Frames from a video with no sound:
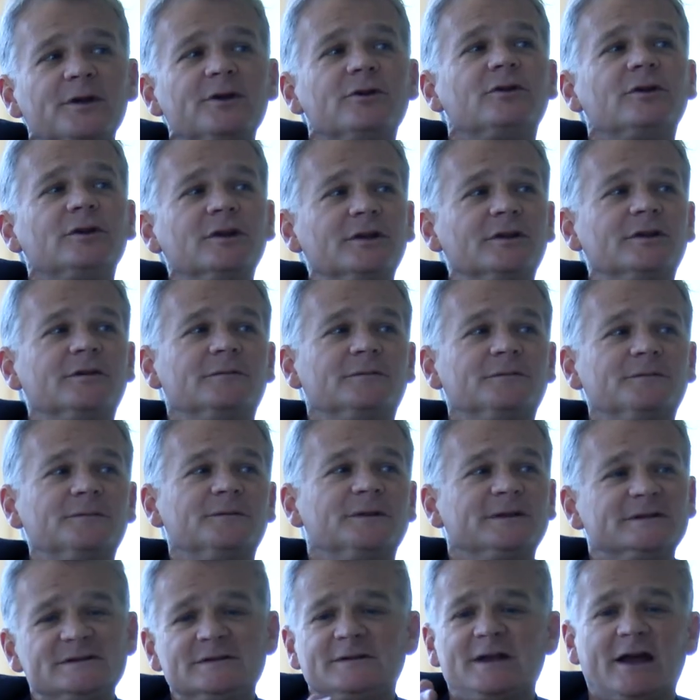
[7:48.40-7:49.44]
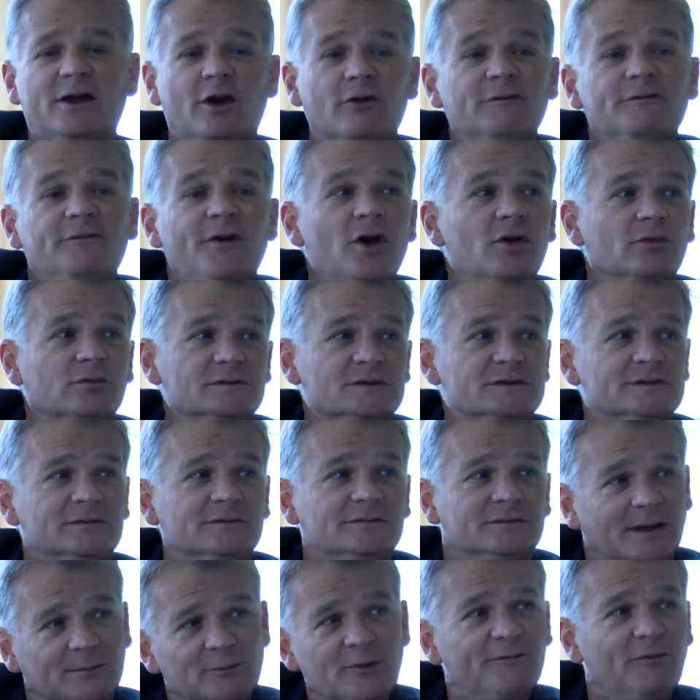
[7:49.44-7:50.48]
period of it's like our phones.
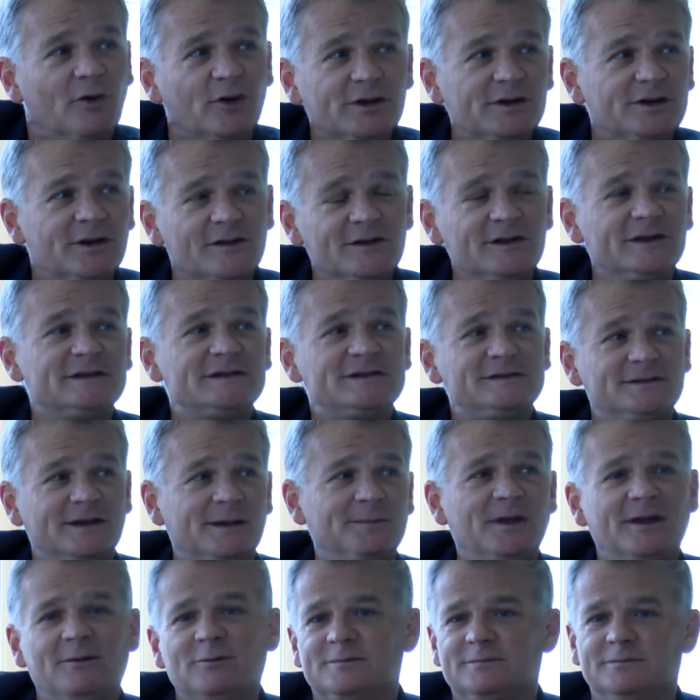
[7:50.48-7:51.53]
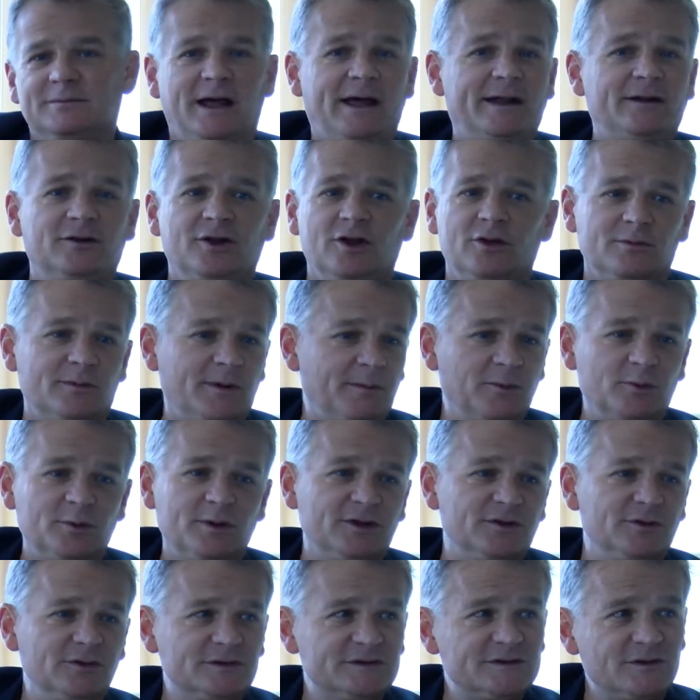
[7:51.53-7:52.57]
We've already done this. I mean, I don't know. I mean, we
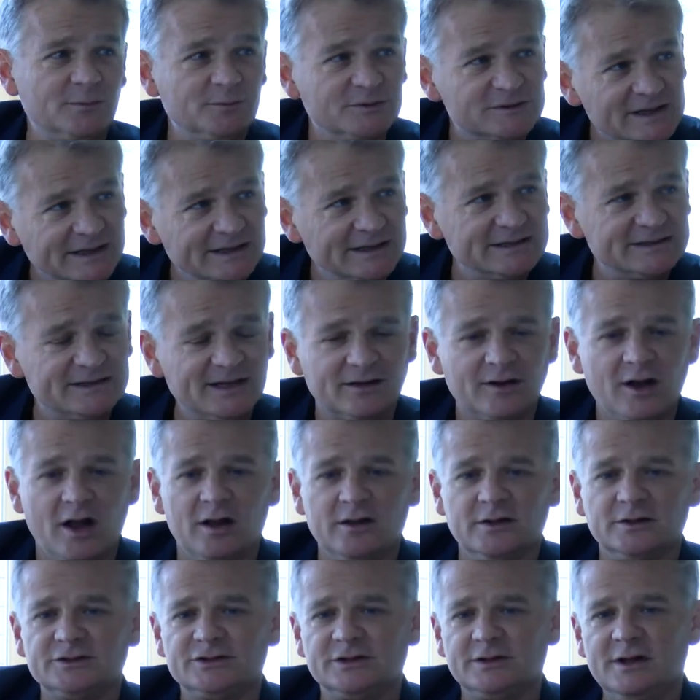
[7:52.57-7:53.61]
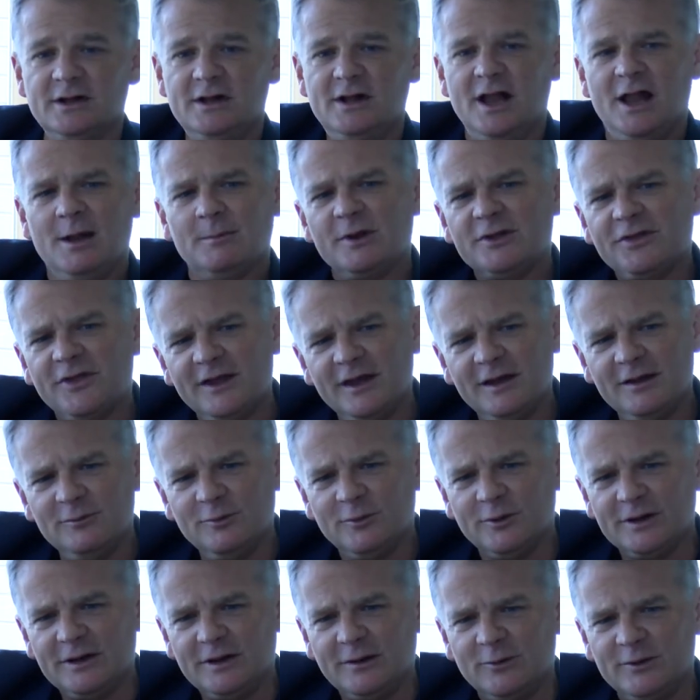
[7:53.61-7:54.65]
could do this almost any technology. But
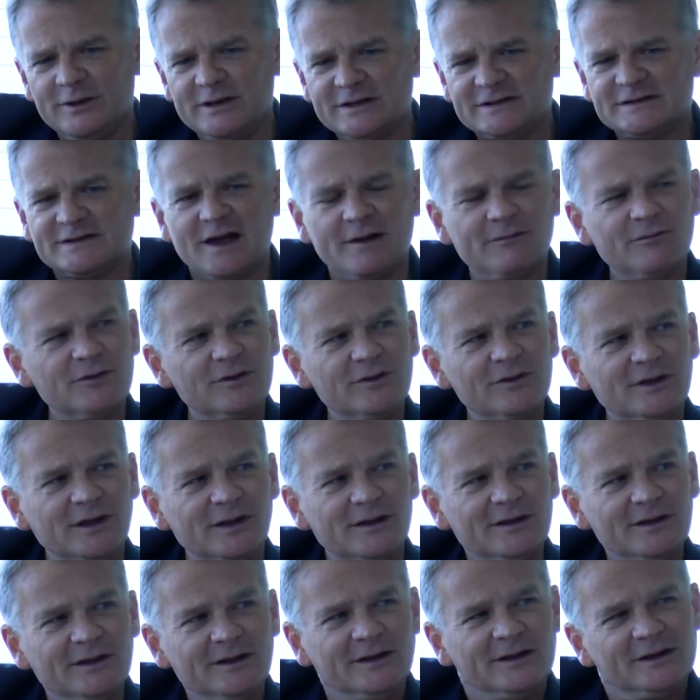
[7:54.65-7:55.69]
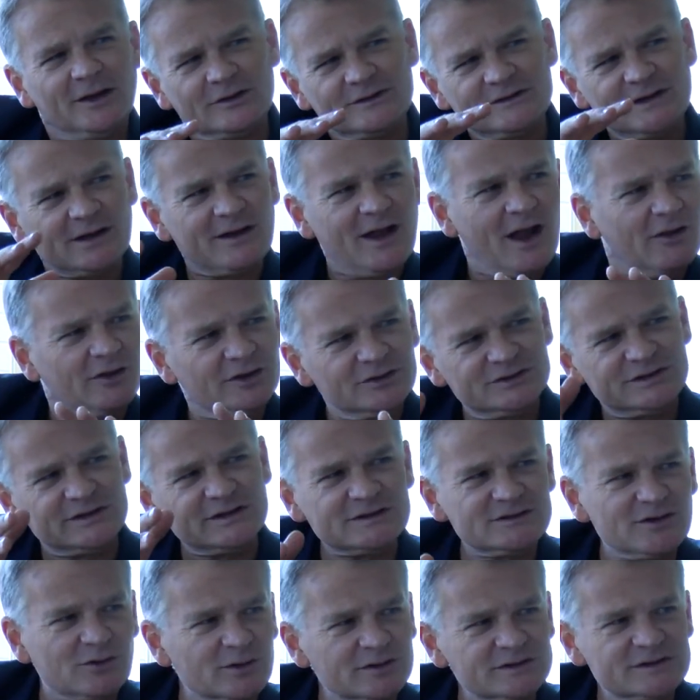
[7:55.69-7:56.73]
then we we discover that you know technology
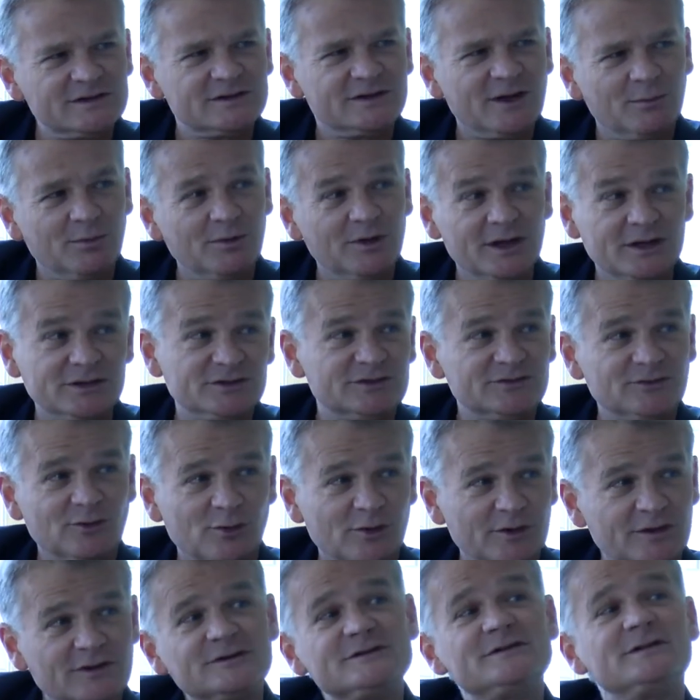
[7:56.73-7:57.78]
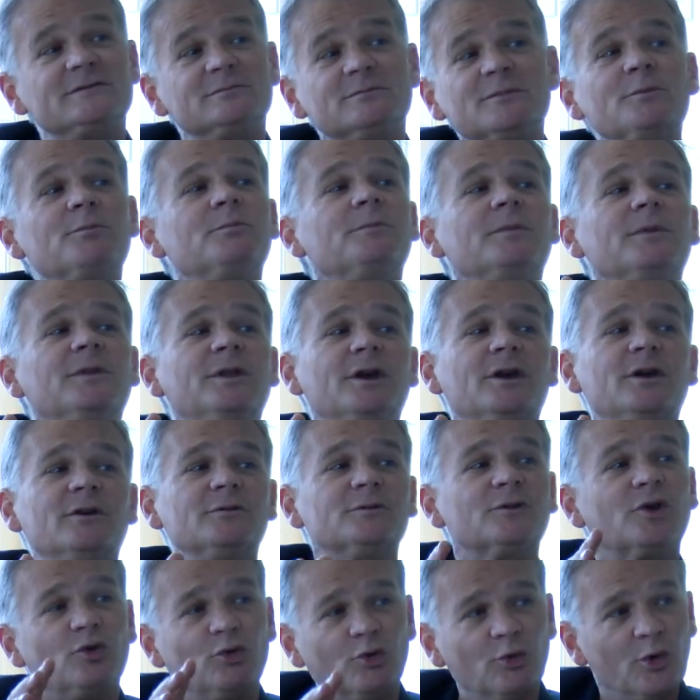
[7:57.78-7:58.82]
is always a double-edged sword. There's, mm-hmm. There
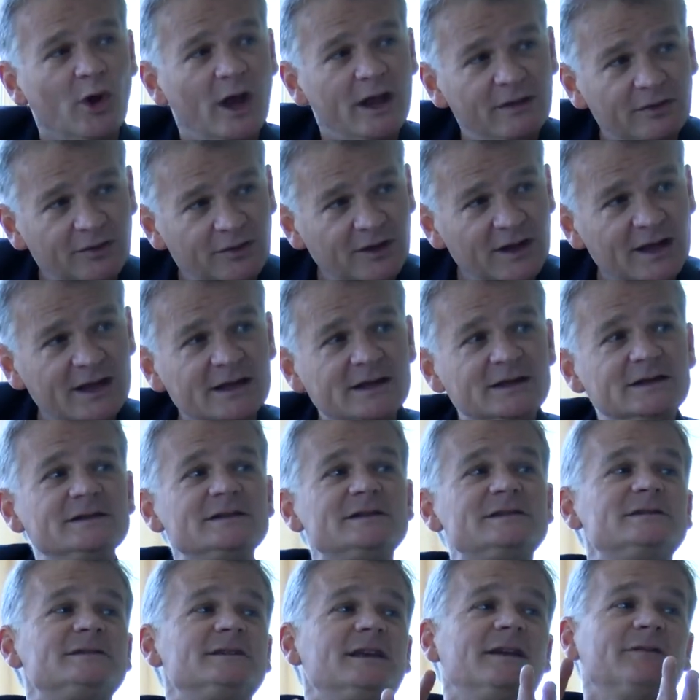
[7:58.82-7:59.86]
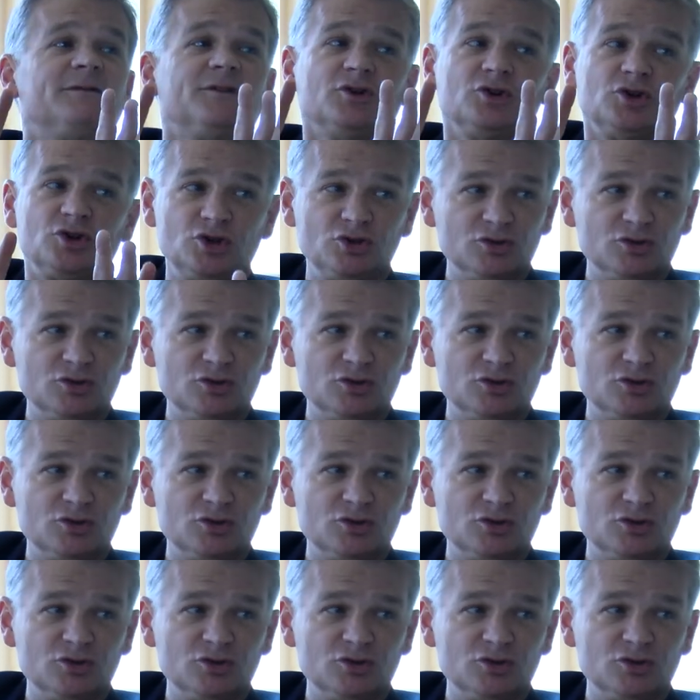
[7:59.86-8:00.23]
are great things if they're